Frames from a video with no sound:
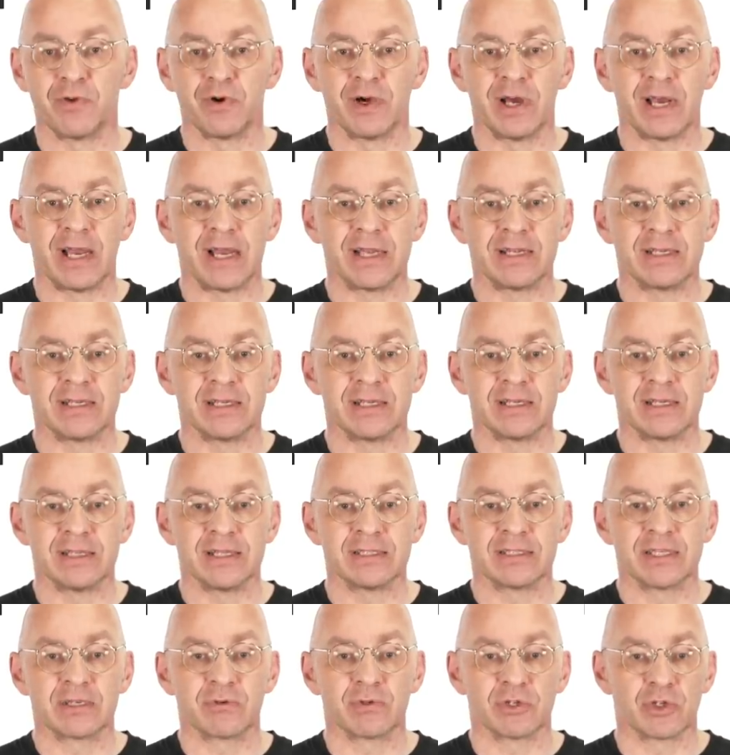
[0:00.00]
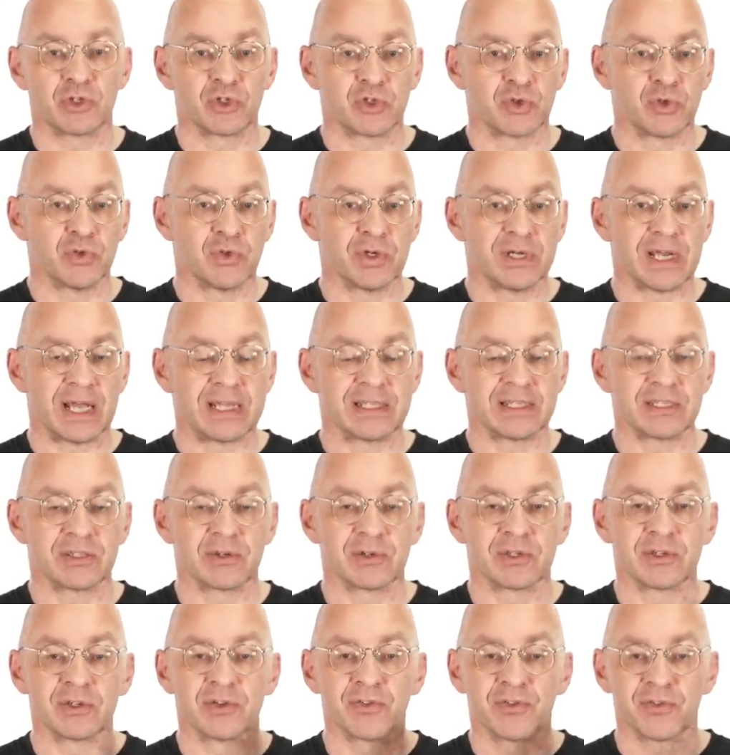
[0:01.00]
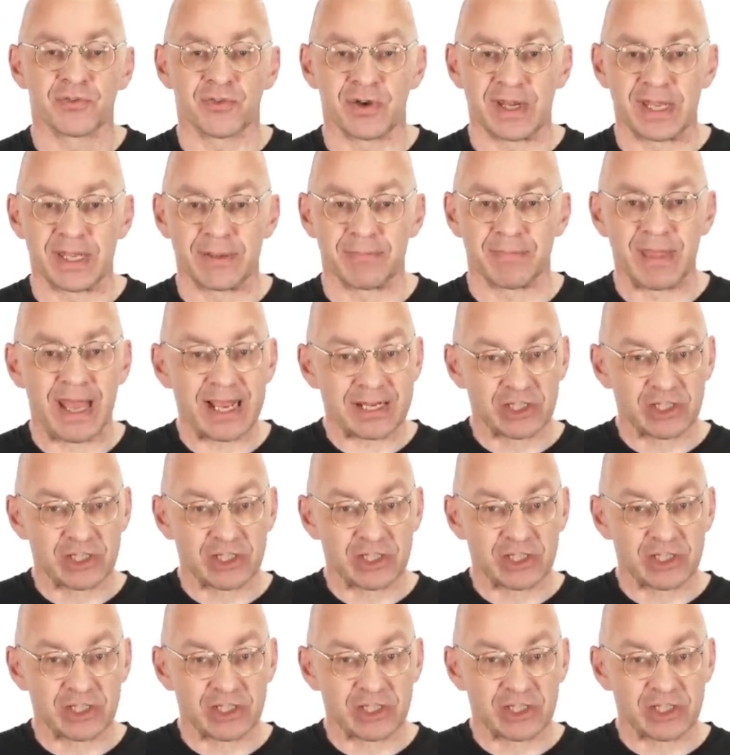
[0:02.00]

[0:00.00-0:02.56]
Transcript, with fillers: for n is equal to 2 and n is equal to 3.